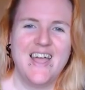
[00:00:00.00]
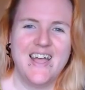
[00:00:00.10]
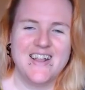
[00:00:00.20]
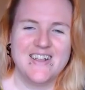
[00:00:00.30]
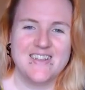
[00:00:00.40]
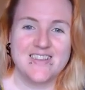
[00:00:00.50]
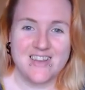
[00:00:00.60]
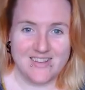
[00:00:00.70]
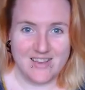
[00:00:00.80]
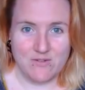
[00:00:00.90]
Stay
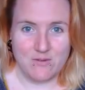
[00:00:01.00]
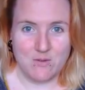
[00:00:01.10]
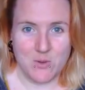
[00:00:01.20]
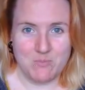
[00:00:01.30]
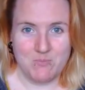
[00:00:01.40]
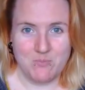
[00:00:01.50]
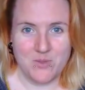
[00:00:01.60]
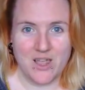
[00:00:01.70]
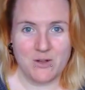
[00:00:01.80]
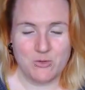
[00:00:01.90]
safe, everyone, and I'll
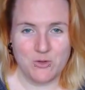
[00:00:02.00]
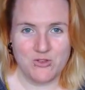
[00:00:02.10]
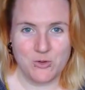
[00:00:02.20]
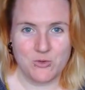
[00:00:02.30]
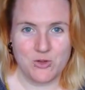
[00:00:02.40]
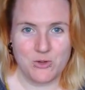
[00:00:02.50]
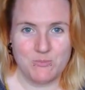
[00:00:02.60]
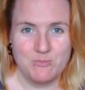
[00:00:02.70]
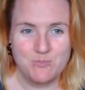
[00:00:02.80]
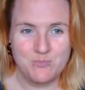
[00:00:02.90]
talk to you all soon.
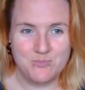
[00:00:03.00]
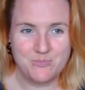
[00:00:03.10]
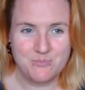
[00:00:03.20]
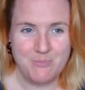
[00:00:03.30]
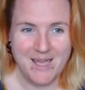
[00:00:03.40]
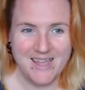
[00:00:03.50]
Bye.